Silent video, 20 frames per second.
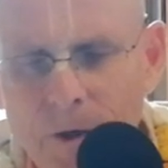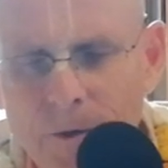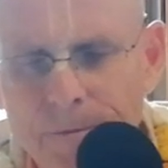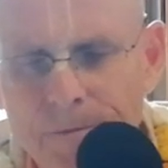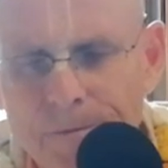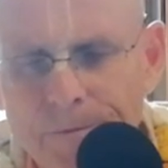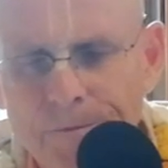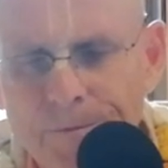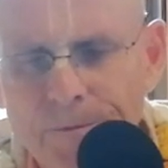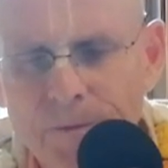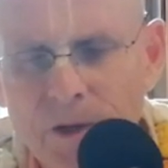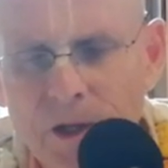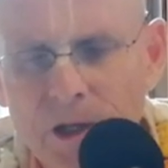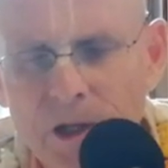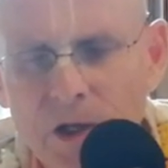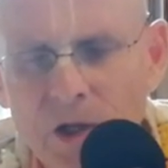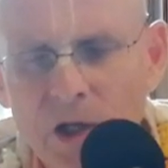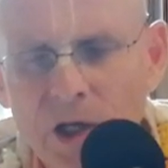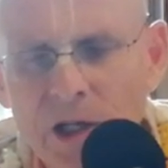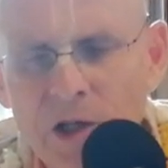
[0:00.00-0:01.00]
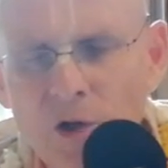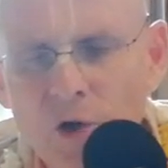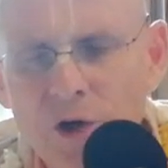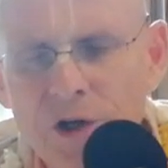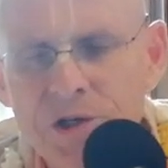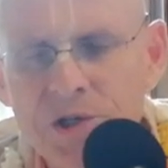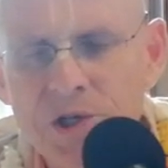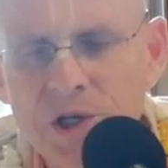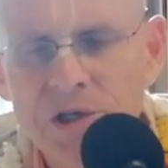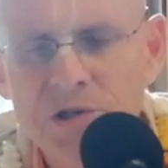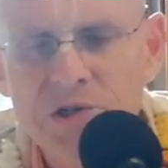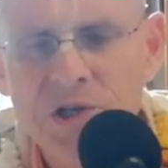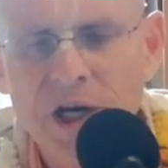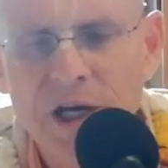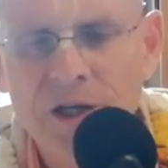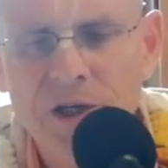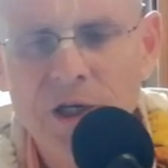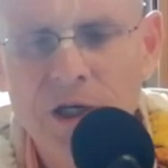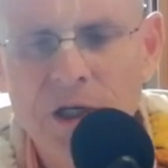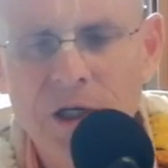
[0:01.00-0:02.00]
Um, and Lord
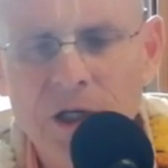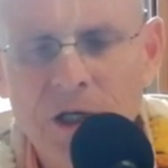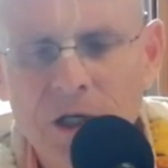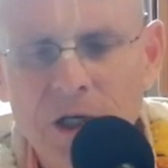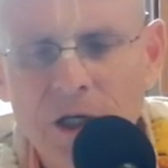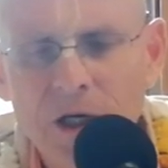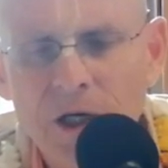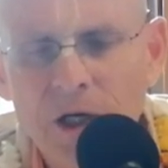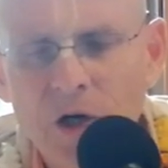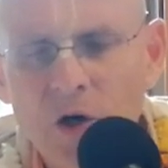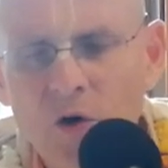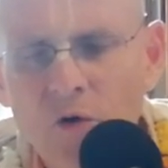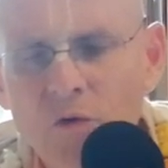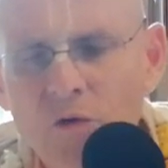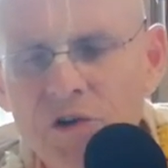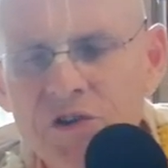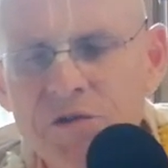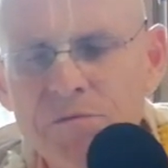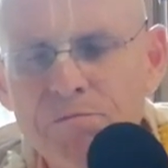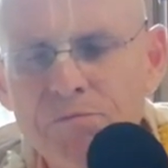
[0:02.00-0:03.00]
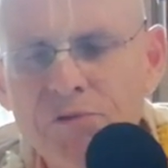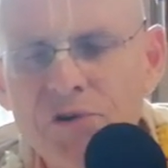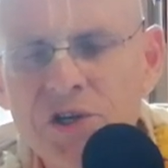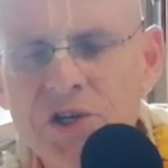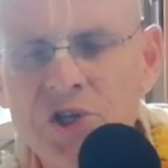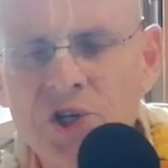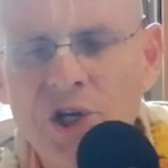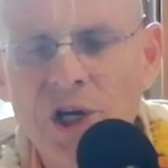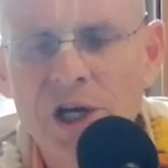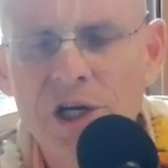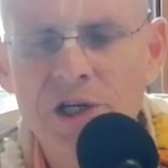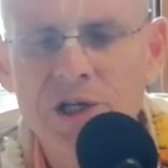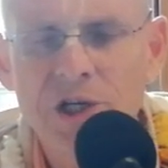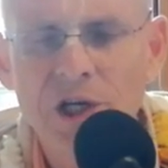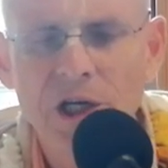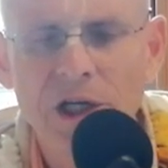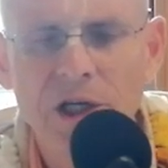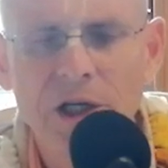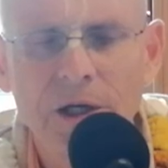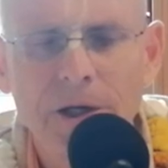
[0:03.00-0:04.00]
Chaitanya was
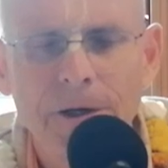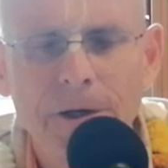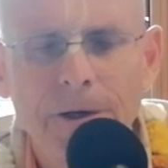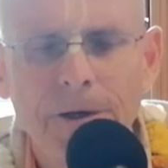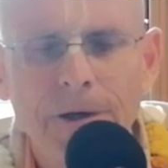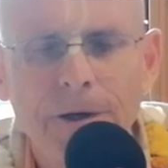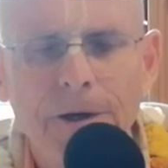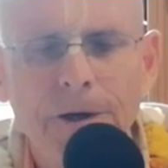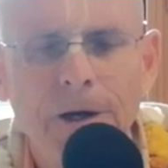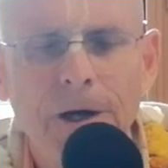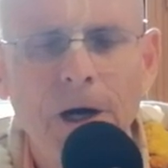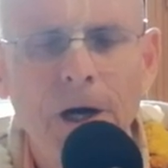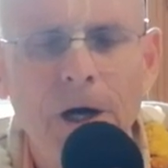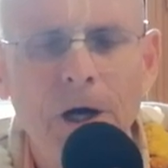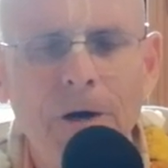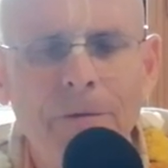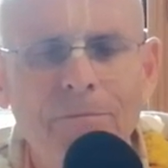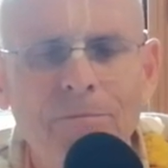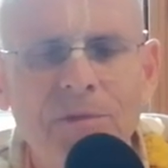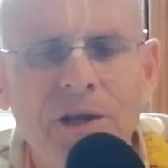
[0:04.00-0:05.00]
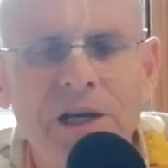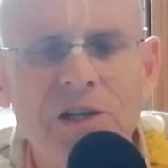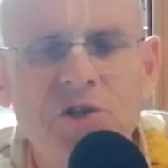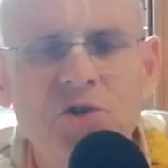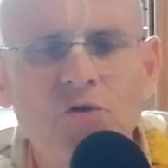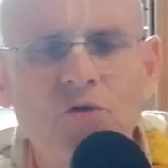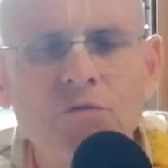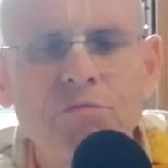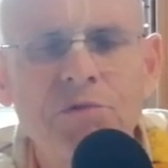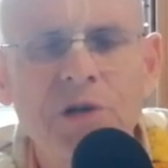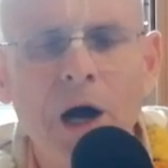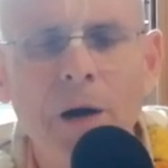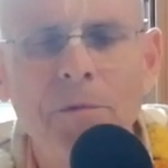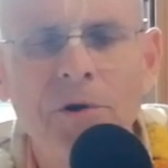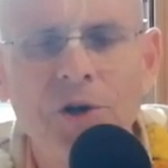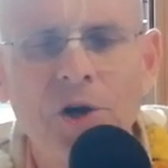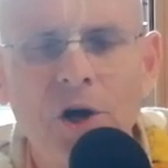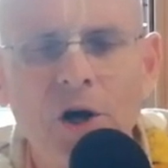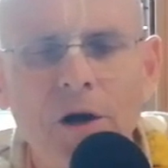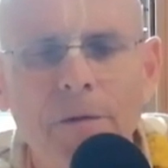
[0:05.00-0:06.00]
appreciating uh, that Swarup
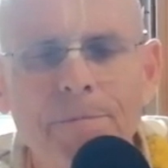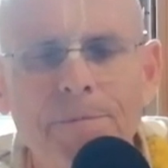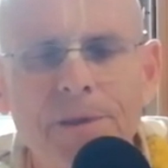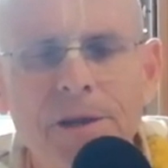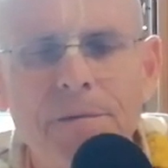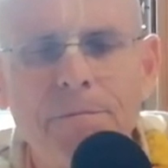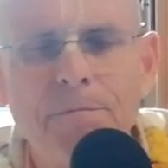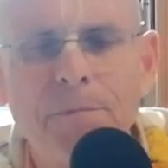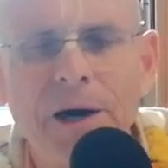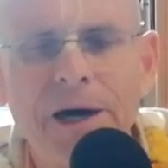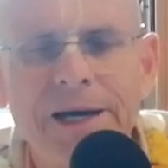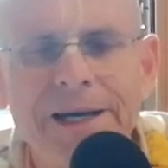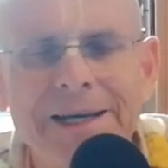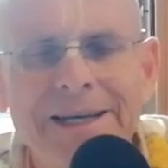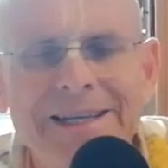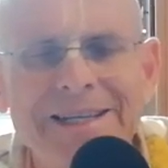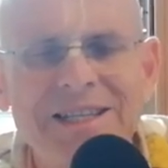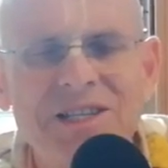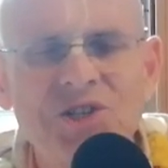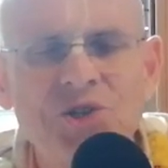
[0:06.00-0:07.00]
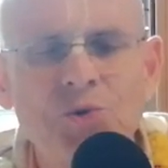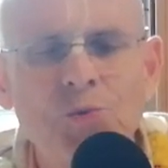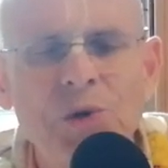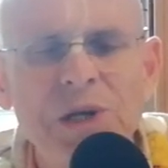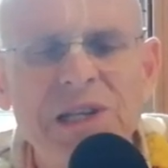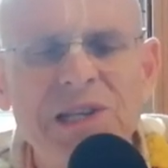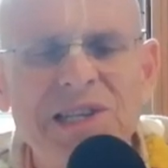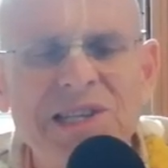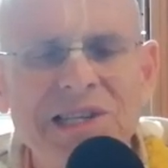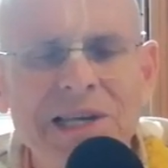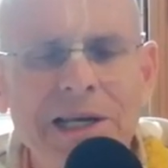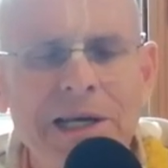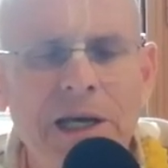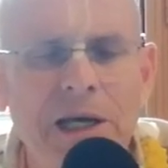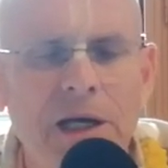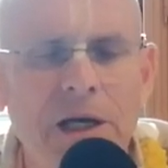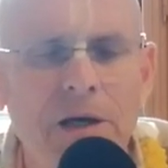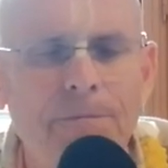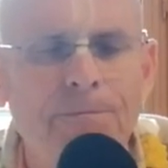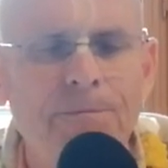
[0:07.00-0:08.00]
Damodar by his sweet
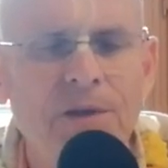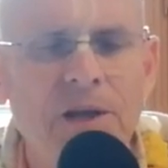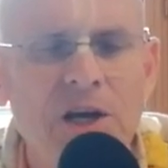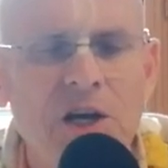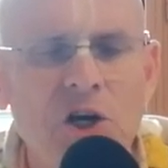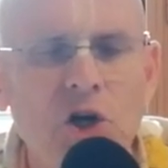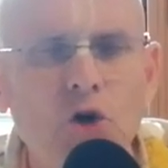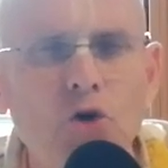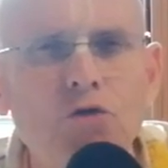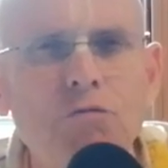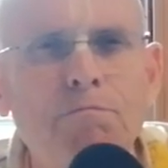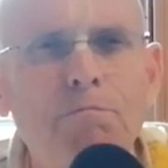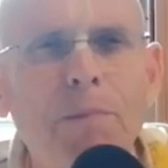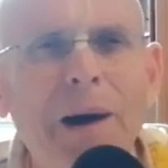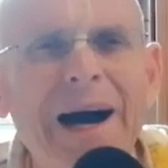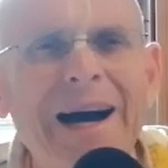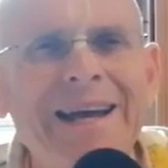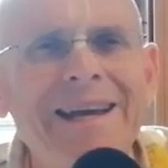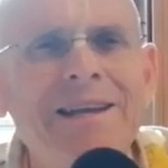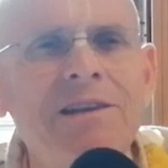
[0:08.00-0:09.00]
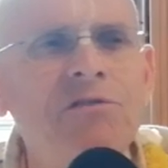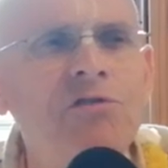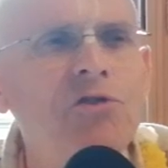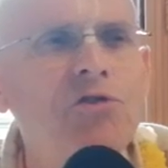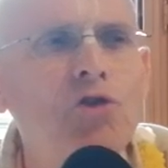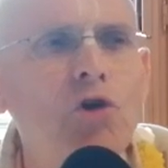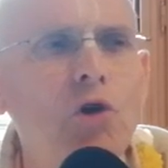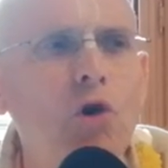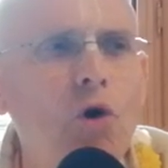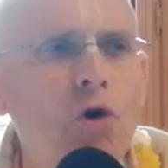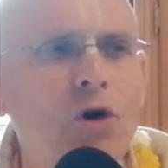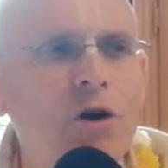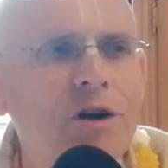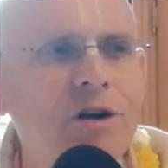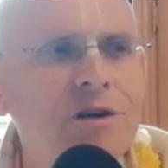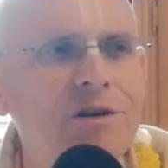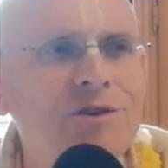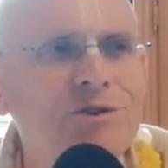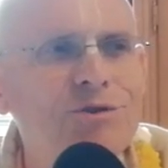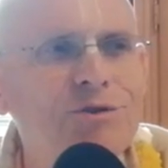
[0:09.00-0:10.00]
singing, could bind the
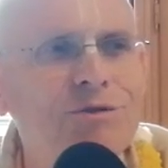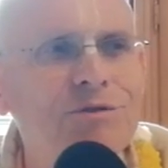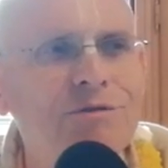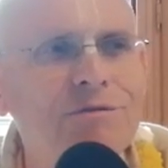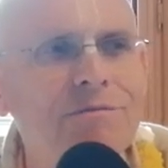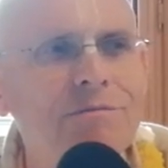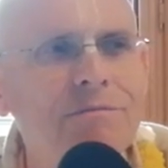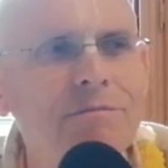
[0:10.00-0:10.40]
Lord.